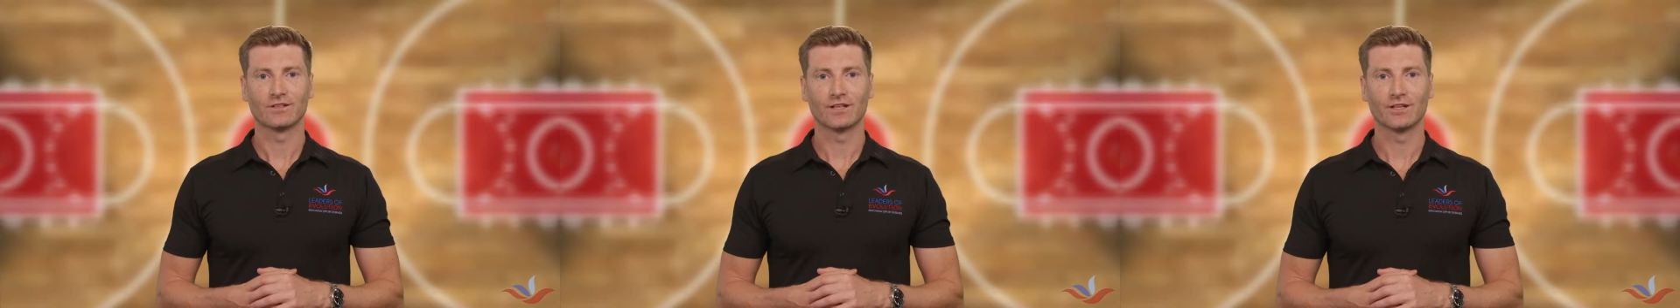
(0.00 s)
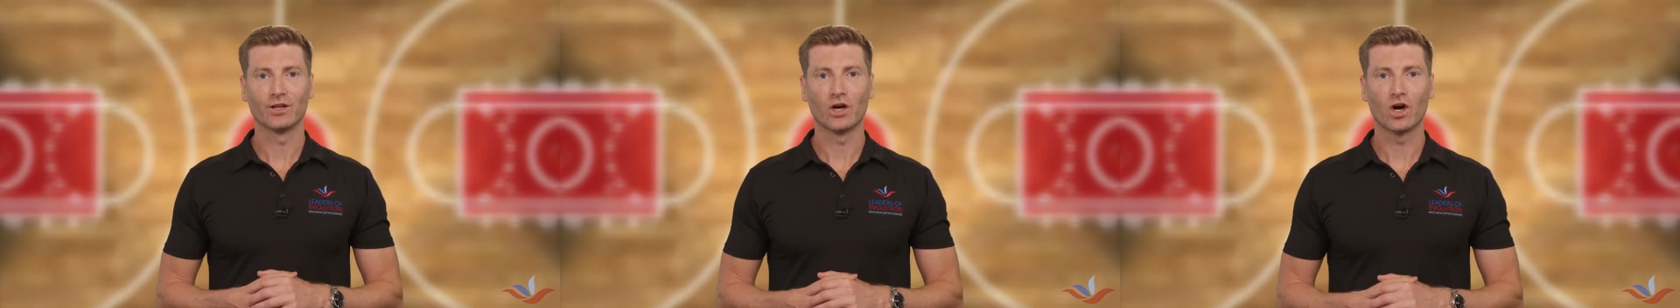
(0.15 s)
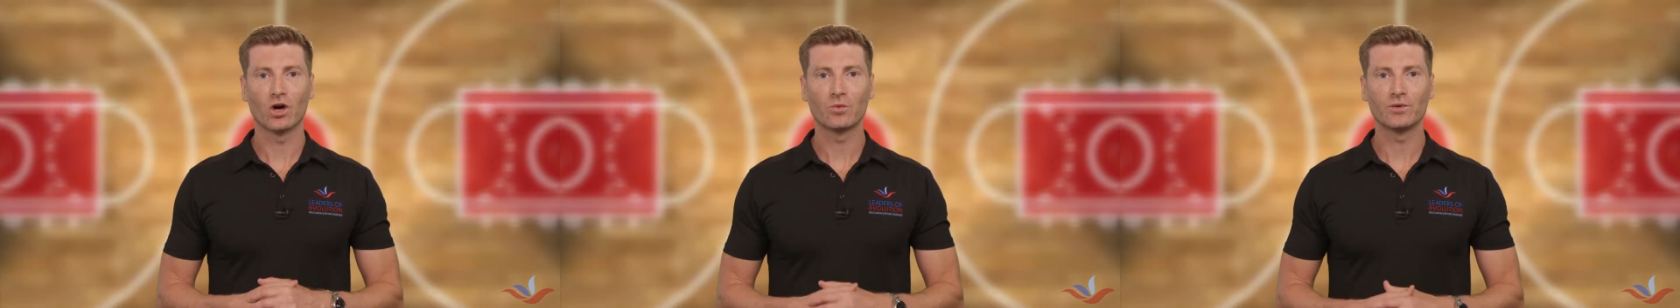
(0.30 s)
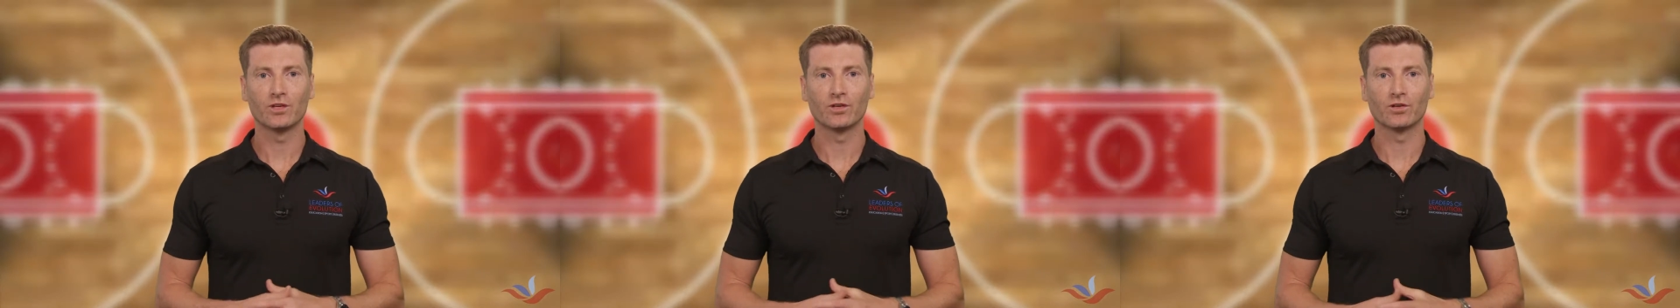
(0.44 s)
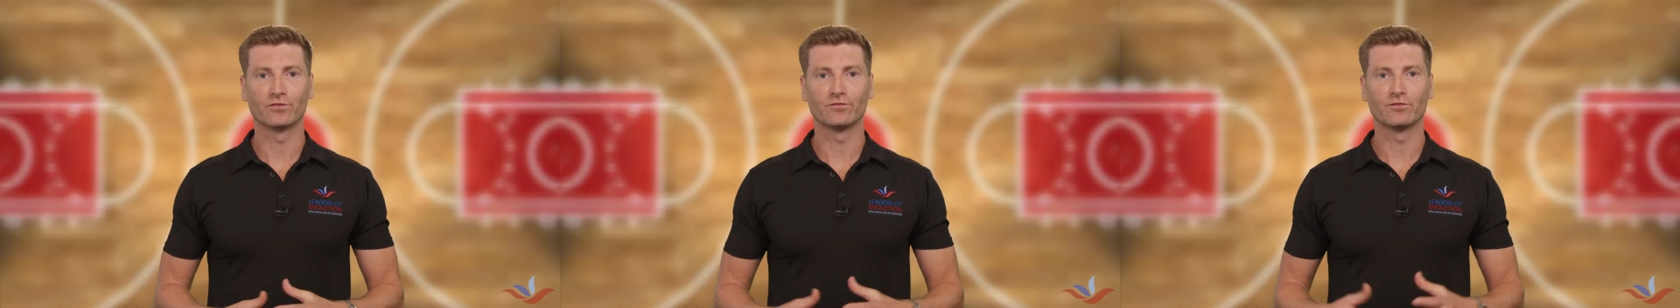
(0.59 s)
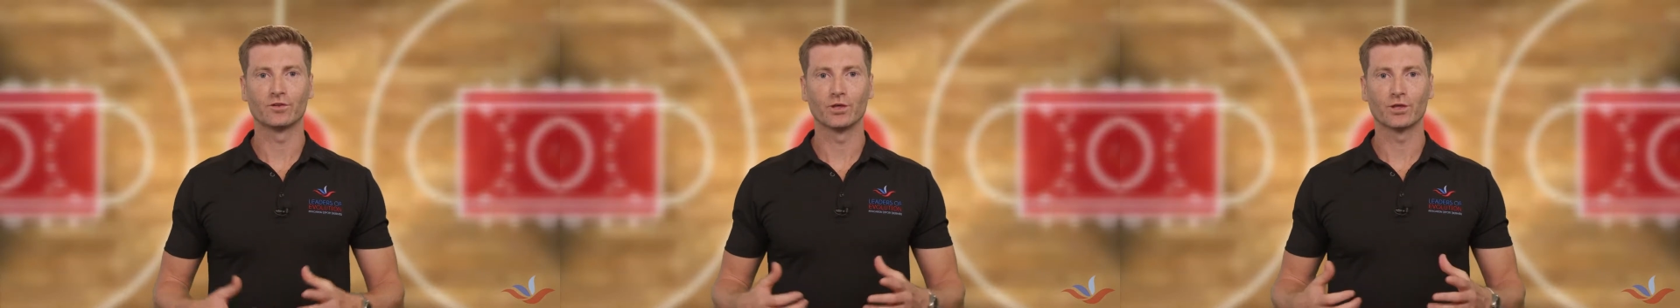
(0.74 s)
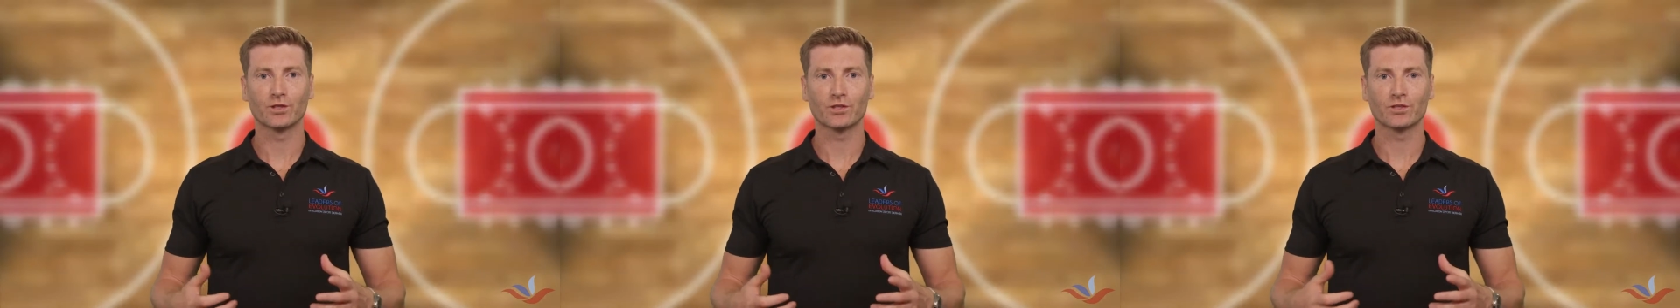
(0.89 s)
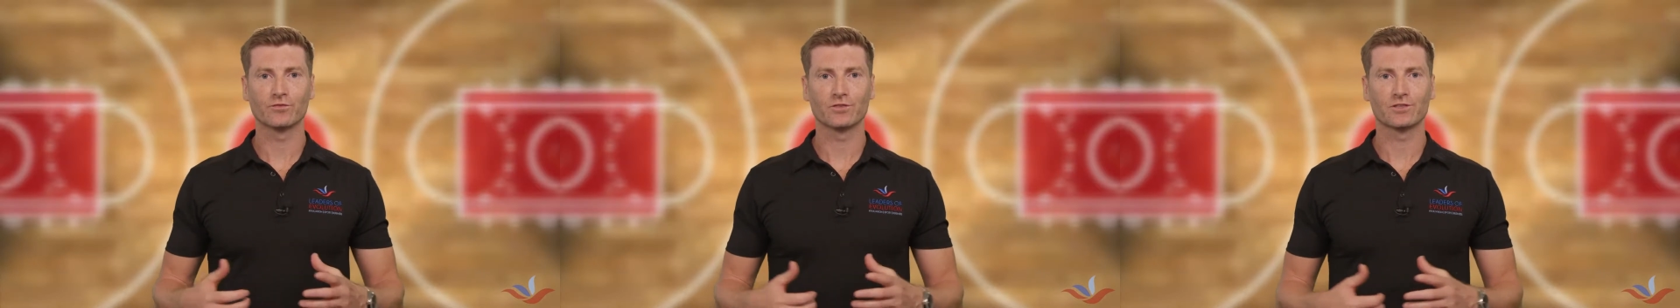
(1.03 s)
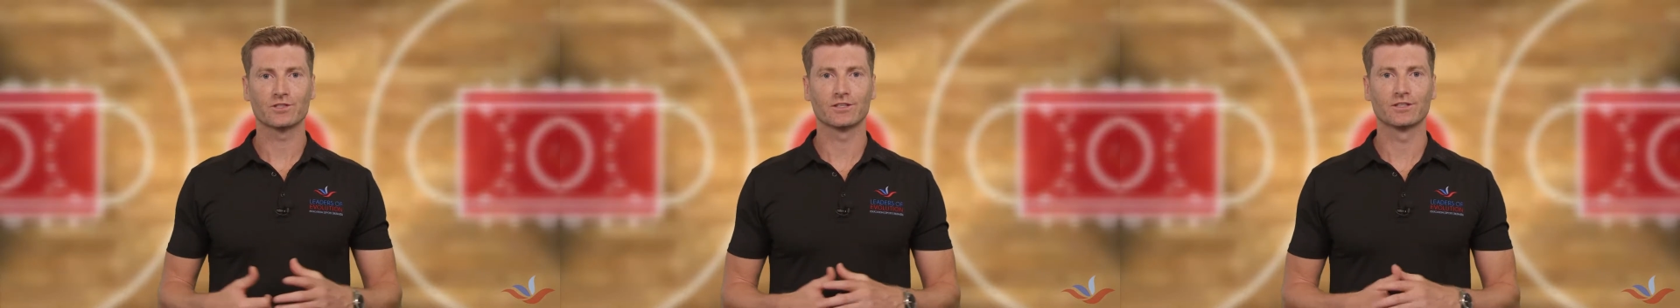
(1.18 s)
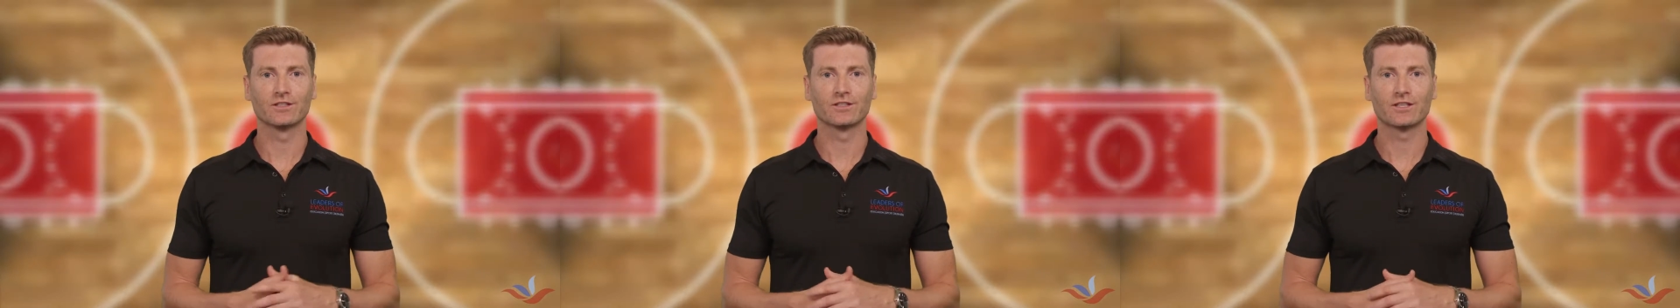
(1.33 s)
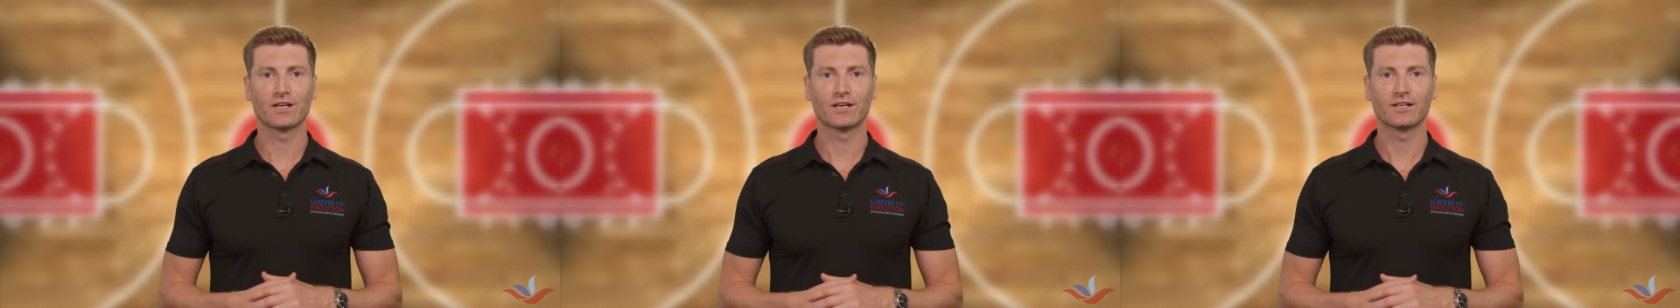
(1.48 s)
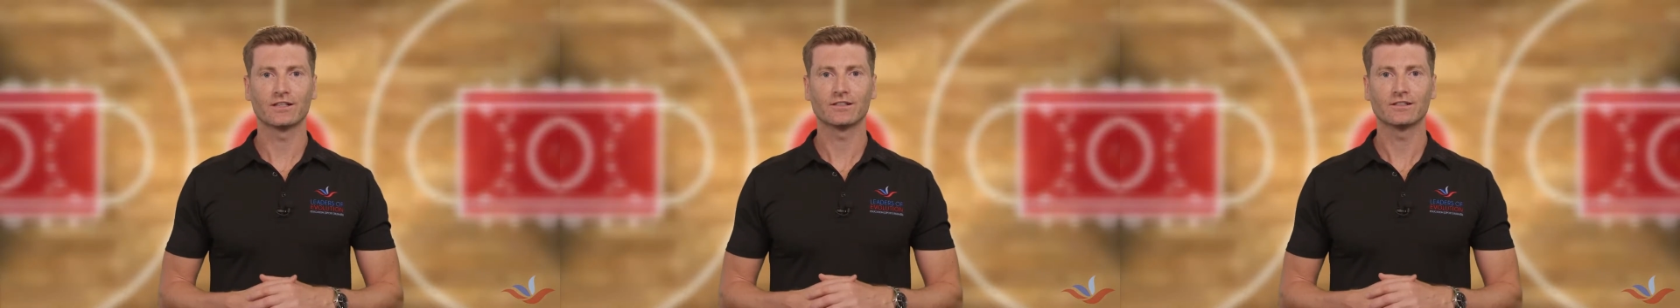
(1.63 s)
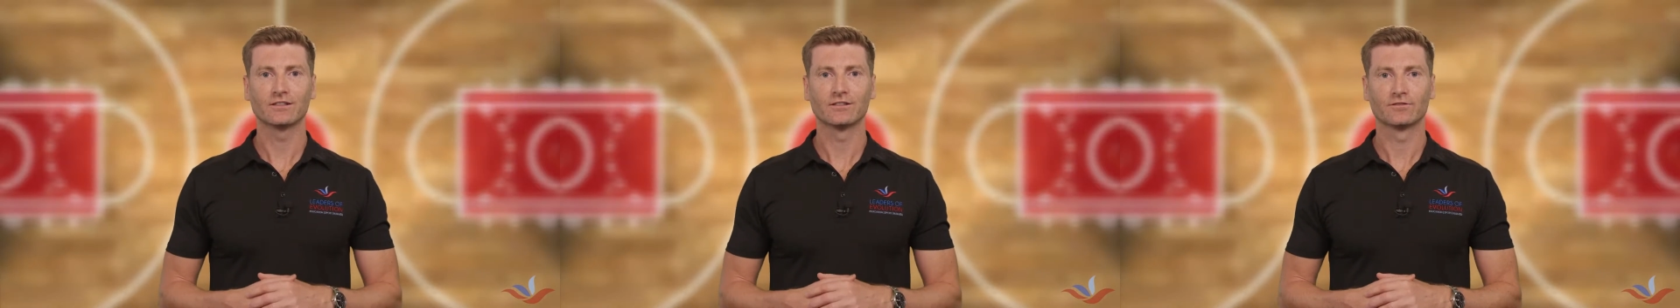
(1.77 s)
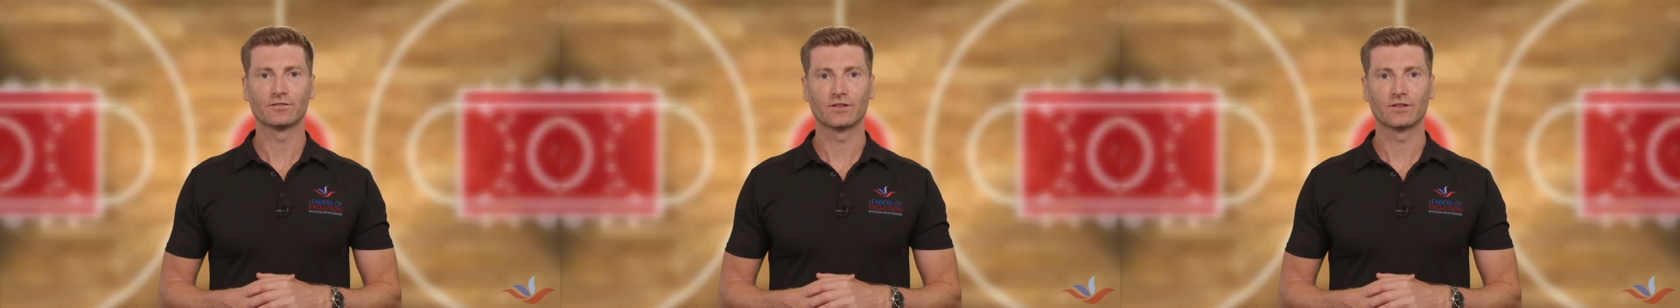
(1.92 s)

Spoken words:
and I'll be your virtual facilitator